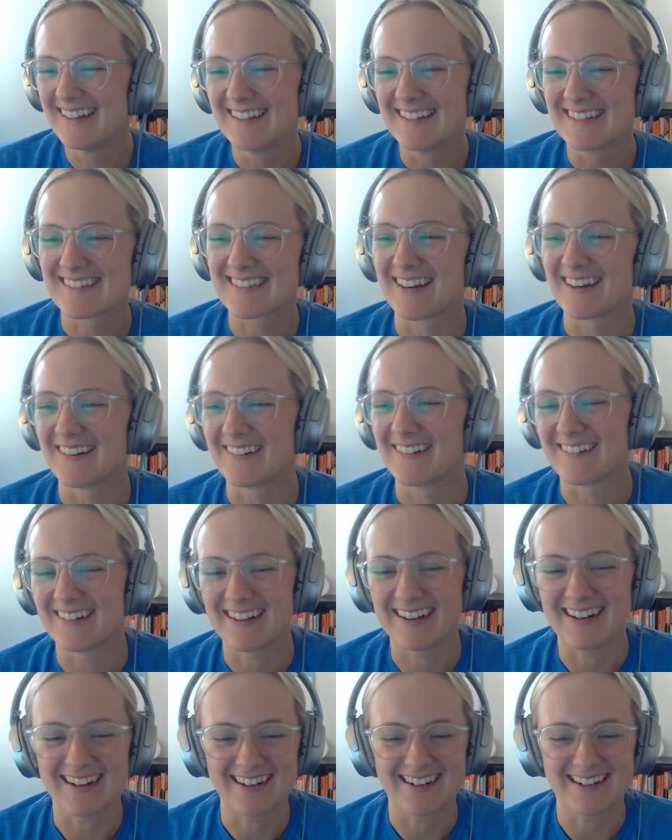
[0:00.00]

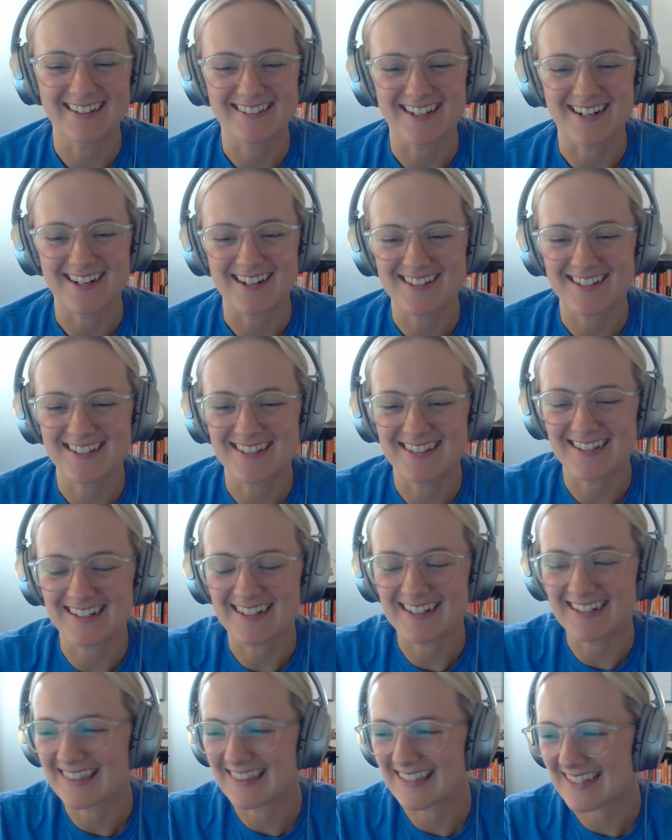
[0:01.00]
So Josh and
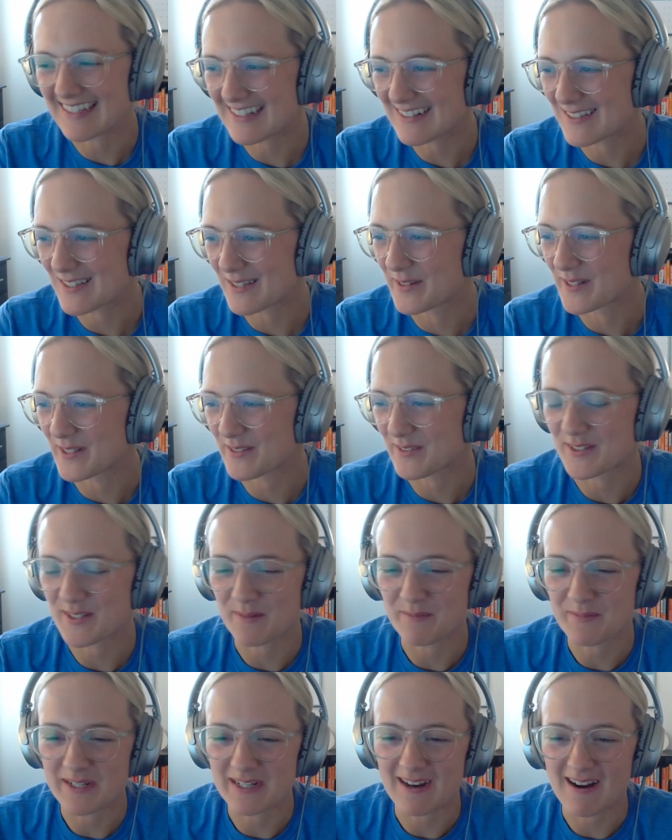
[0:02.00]
Darren, thank you so much for
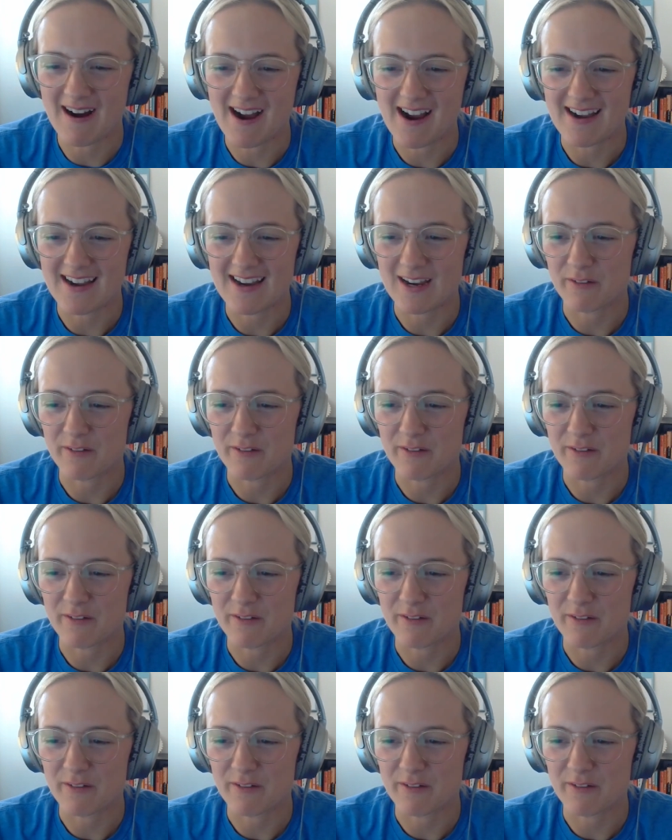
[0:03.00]
jumping on.